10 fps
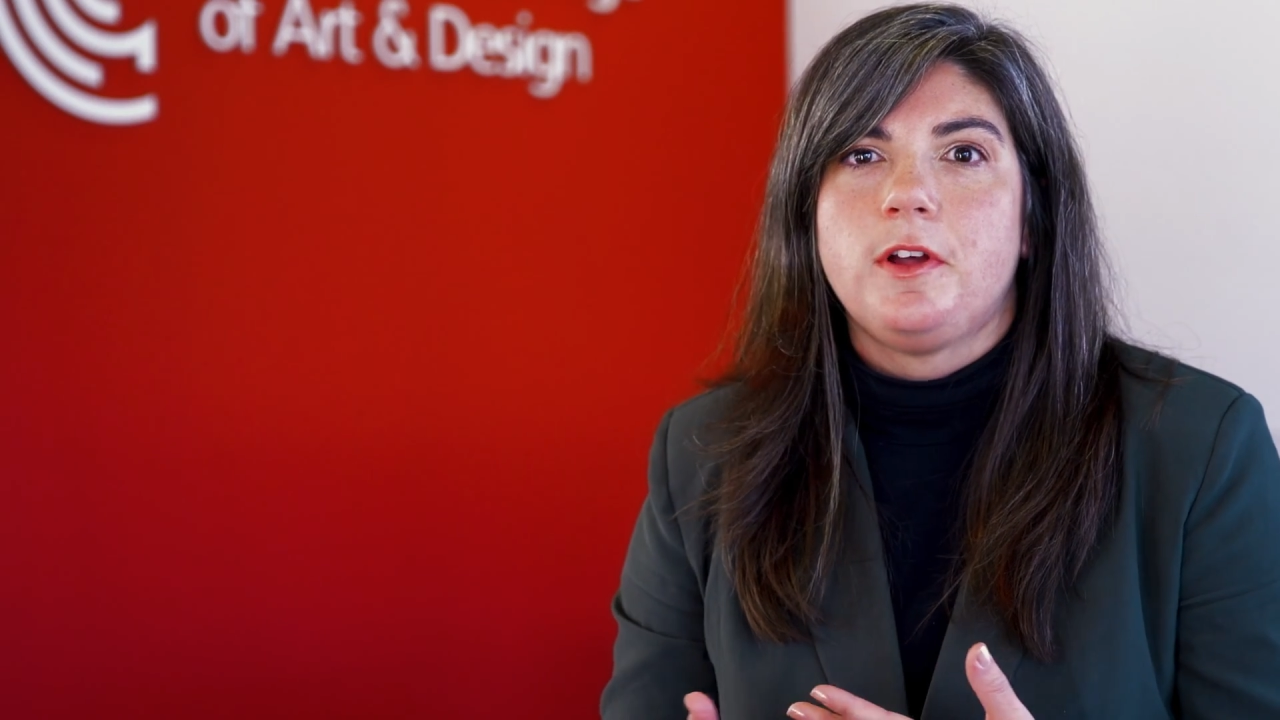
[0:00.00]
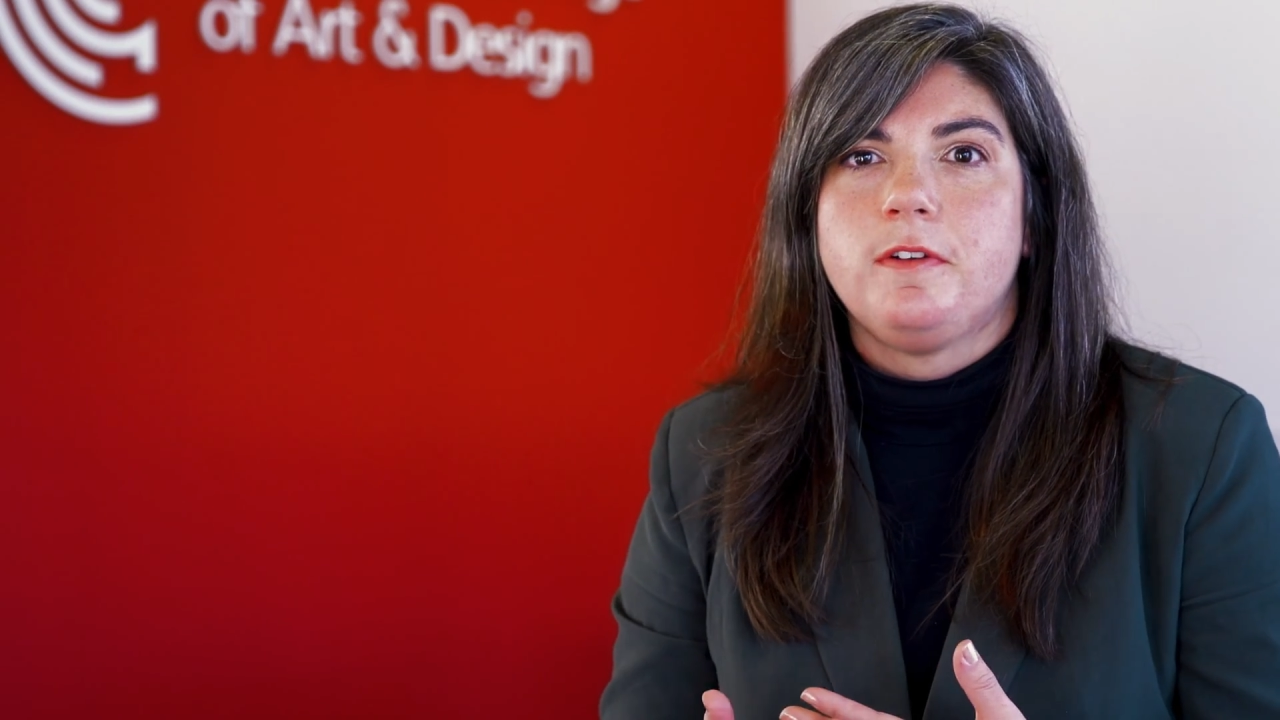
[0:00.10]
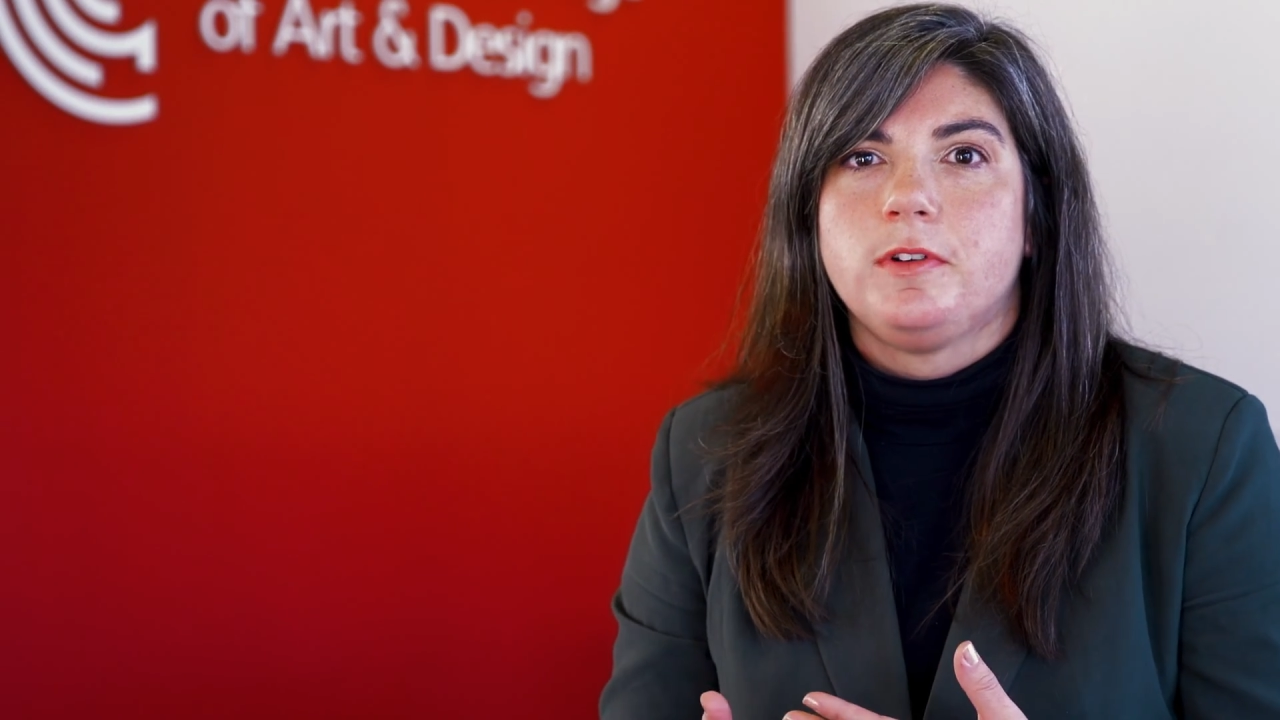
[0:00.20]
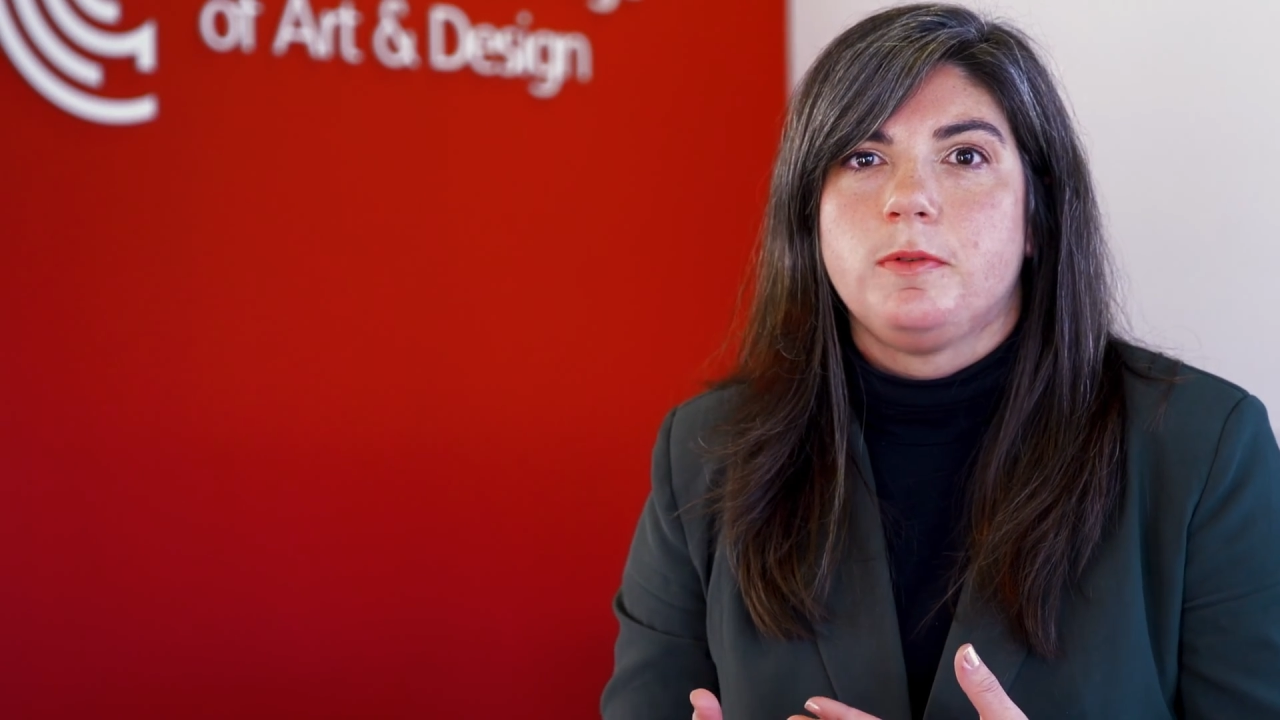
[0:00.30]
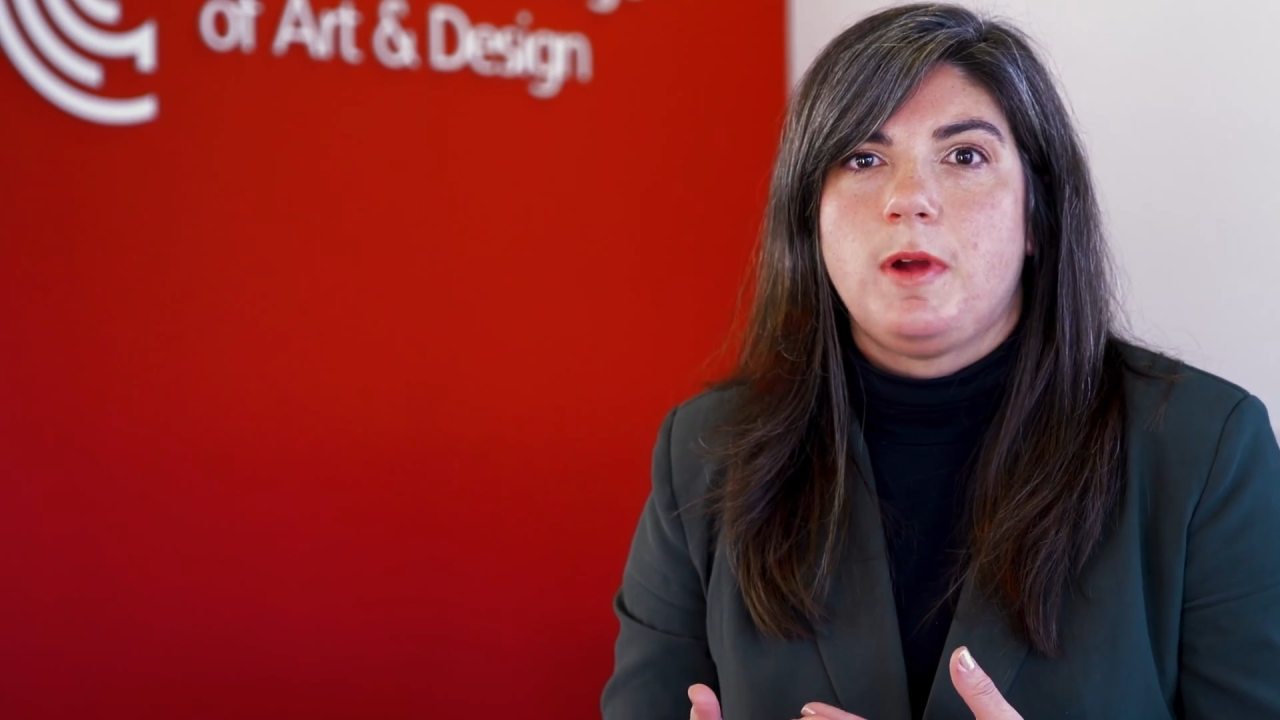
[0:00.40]

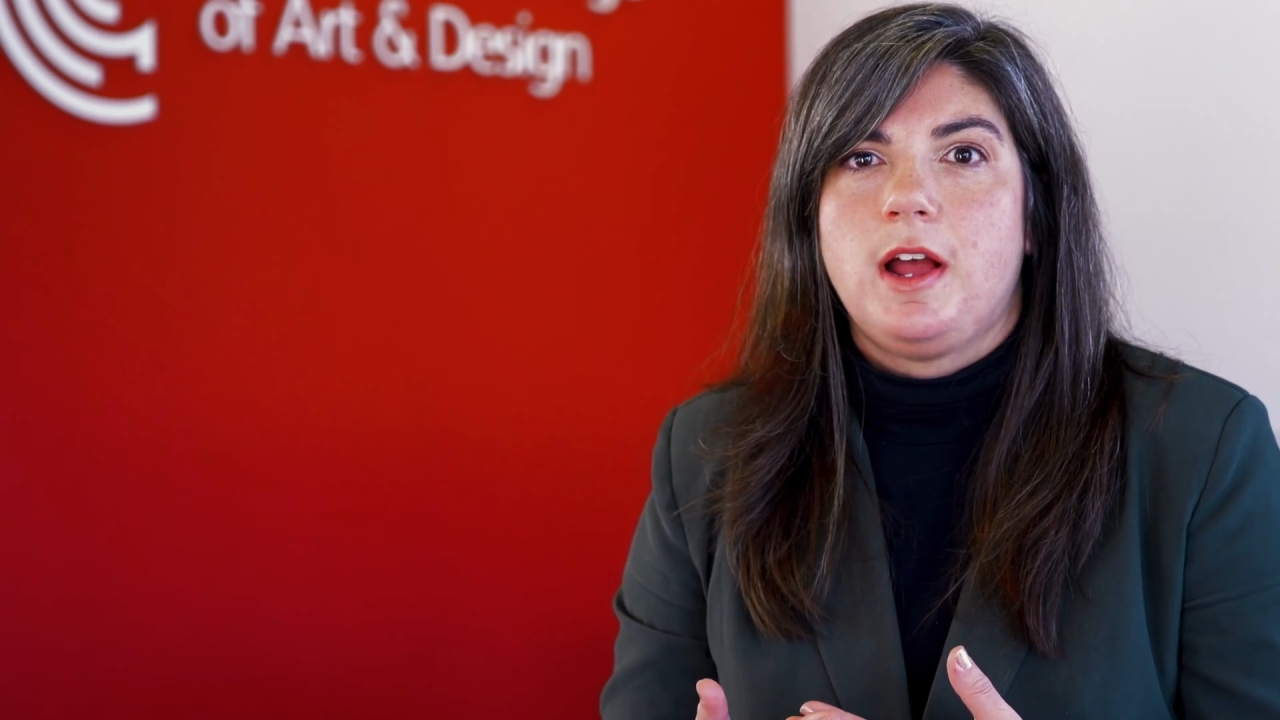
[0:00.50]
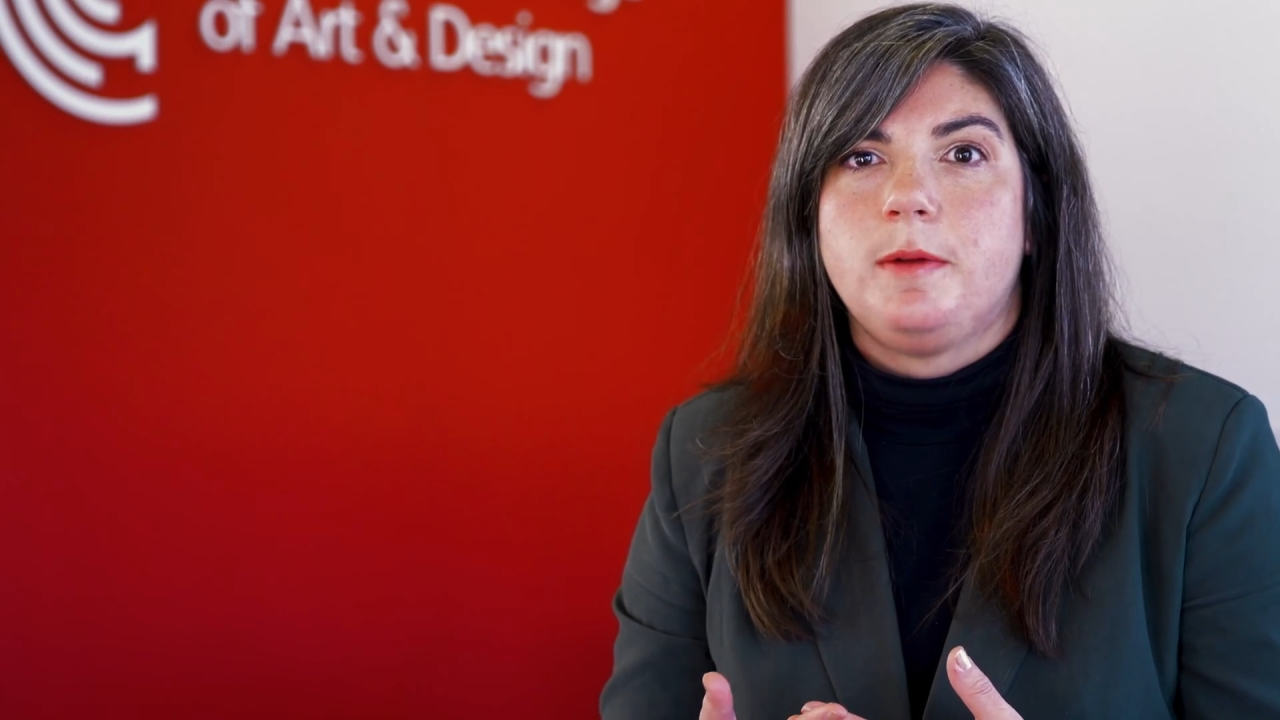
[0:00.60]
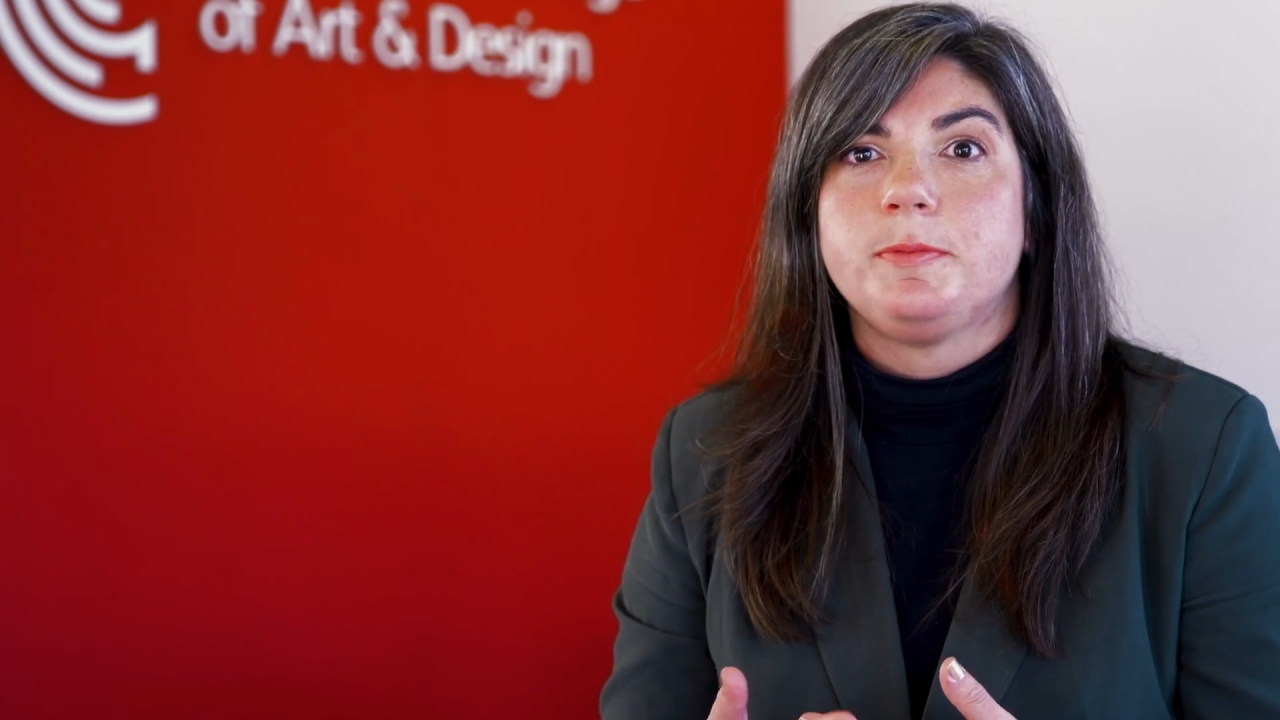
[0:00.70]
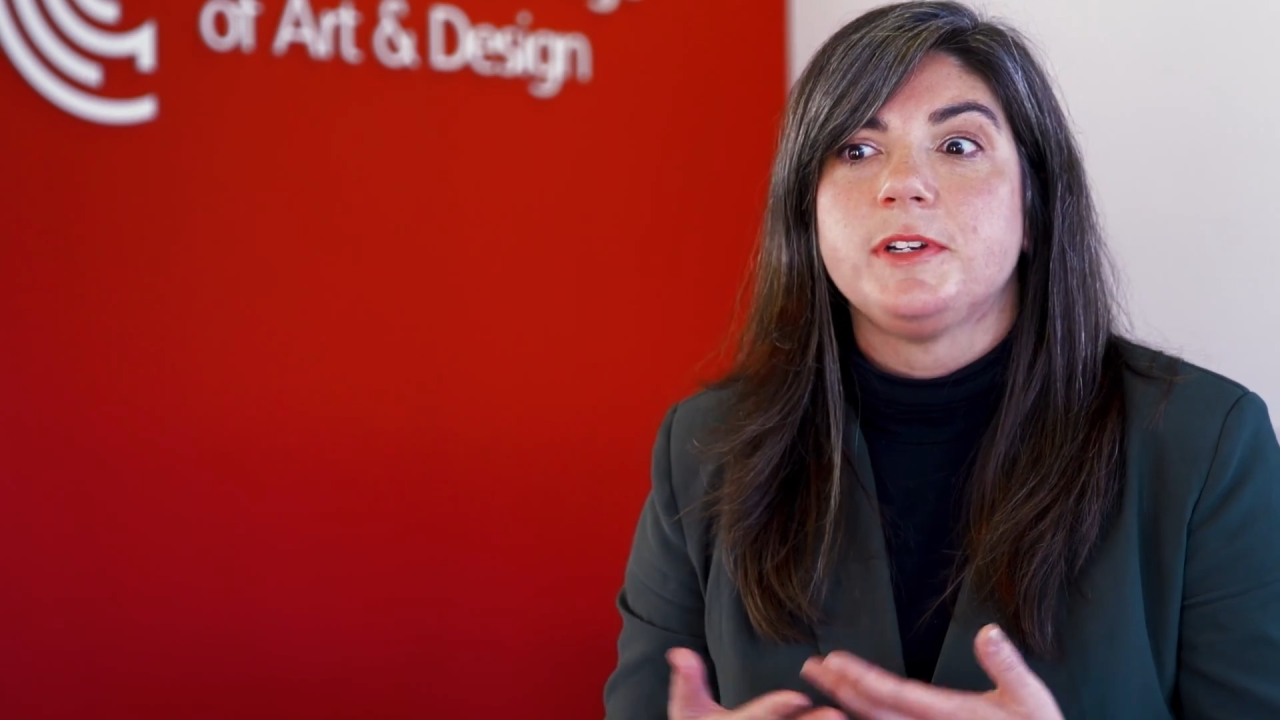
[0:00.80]
overwhelmed,